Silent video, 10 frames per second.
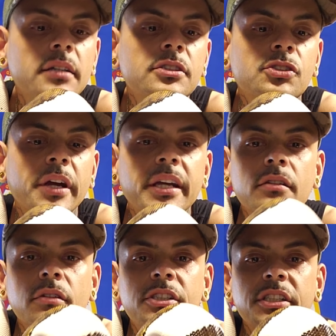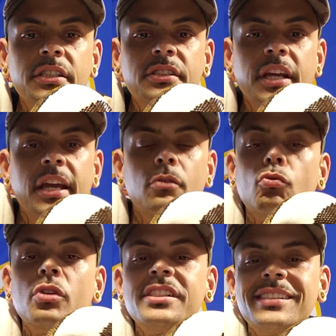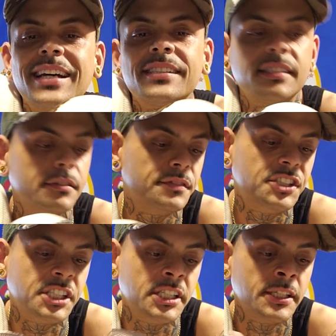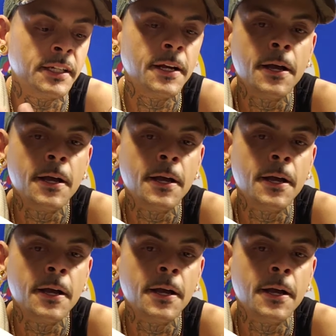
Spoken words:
trait, which is a recessive gene.